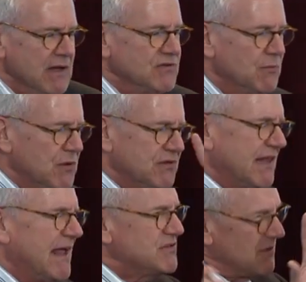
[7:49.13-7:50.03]
So
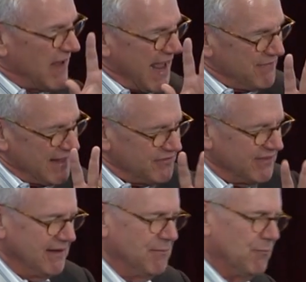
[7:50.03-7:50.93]
I sort of have that
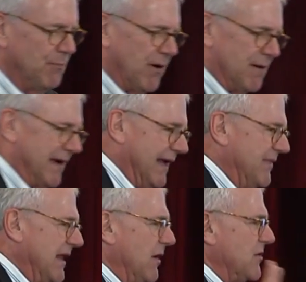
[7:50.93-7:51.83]
in part of my head.
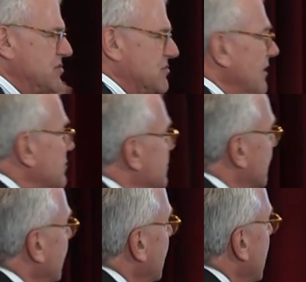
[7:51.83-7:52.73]
Then I go to structure.